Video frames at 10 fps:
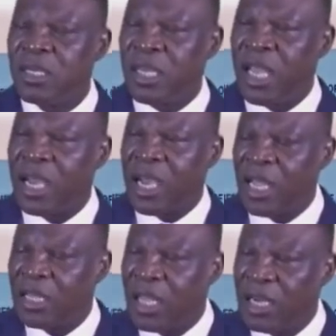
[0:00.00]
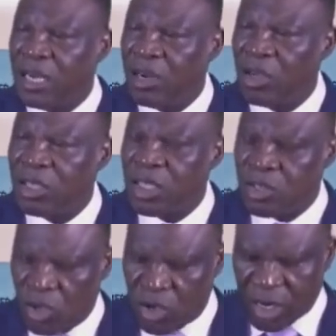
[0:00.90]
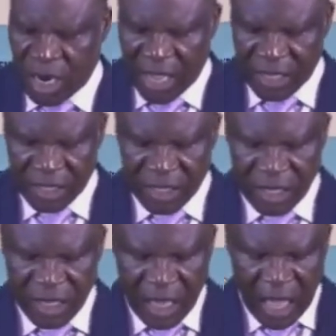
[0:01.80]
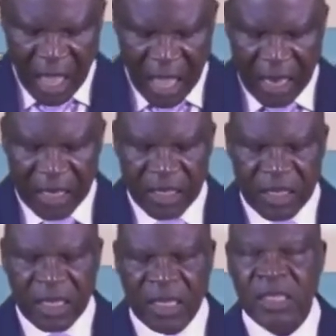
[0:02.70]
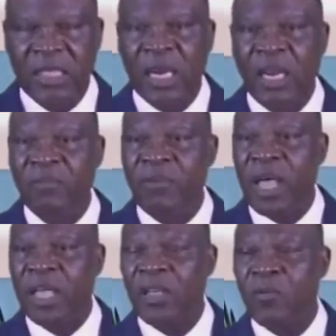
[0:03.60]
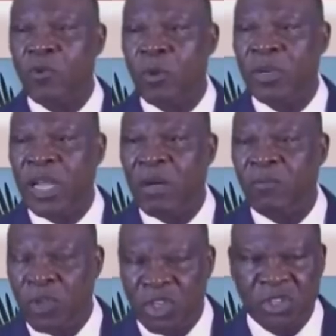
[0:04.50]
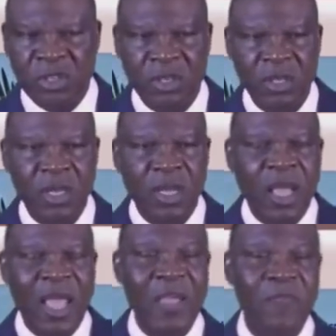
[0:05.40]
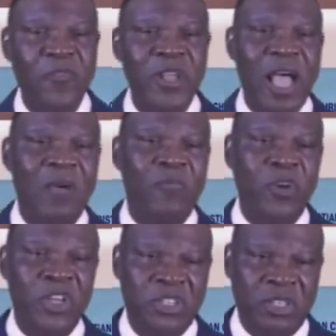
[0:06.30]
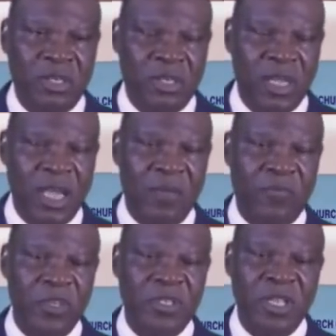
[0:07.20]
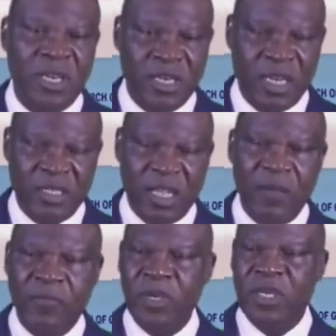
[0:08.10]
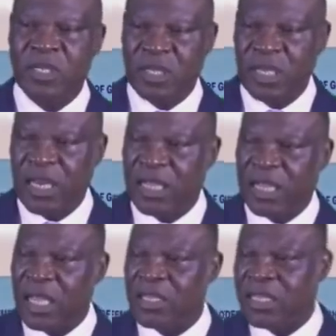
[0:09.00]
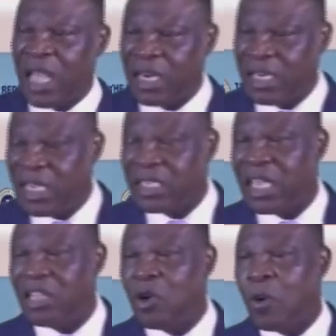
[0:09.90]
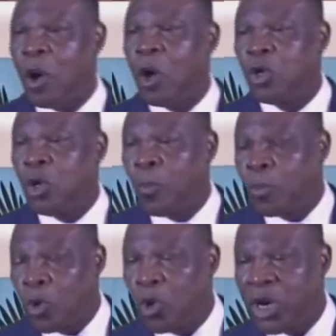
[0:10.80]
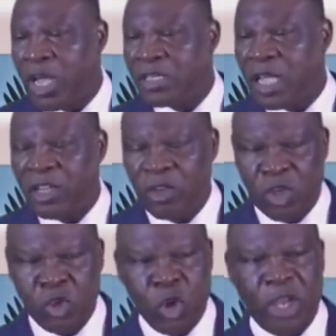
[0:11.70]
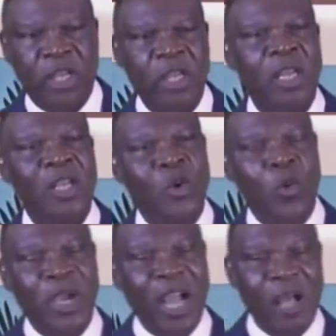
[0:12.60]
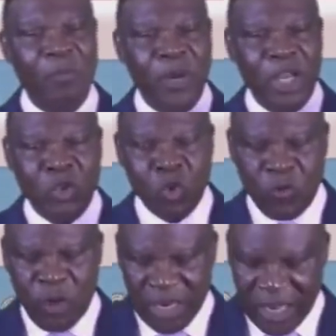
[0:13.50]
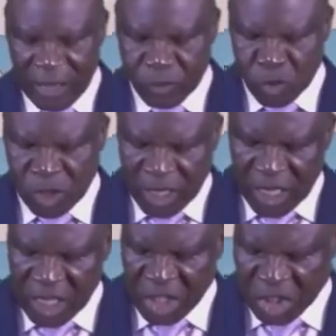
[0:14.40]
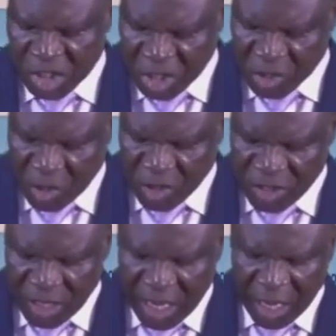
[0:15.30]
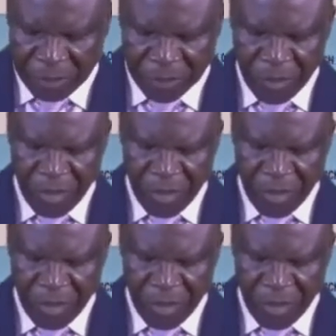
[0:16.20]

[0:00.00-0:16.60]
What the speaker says: He encountered the Lord Jesus Christ and he delivered him from the affliction. Every affliction, every sickness, every disease that has stagnated your progress and your joy, you will have breakthrough over them today in Jesus' name.